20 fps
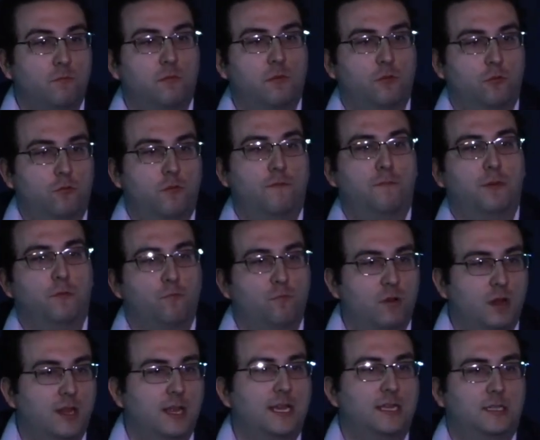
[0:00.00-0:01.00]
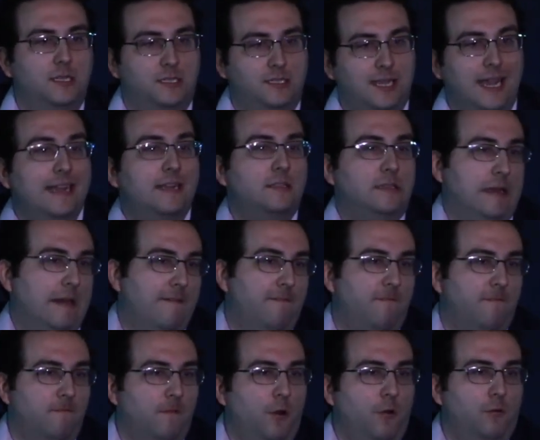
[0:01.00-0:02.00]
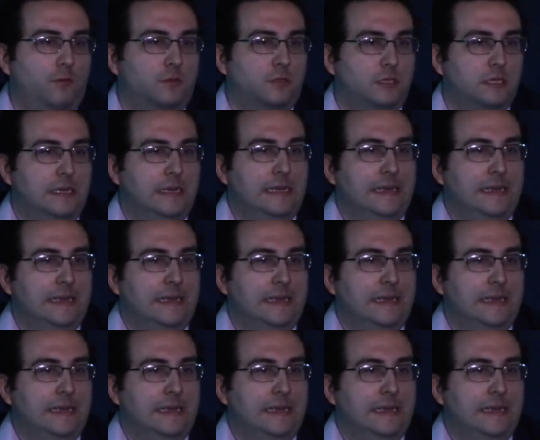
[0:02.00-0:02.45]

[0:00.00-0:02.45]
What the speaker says: who have been willing to take tough votes